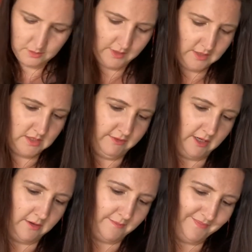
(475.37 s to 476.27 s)
What else have I
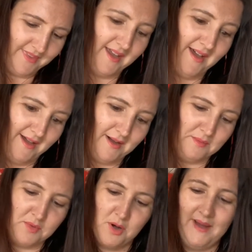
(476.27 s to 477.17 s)
got?
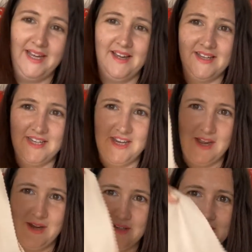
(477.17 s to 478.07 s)
Oh, more my kind of
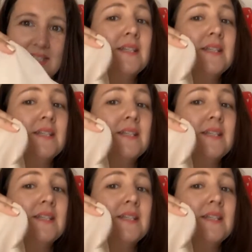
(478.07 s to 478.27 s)
nude.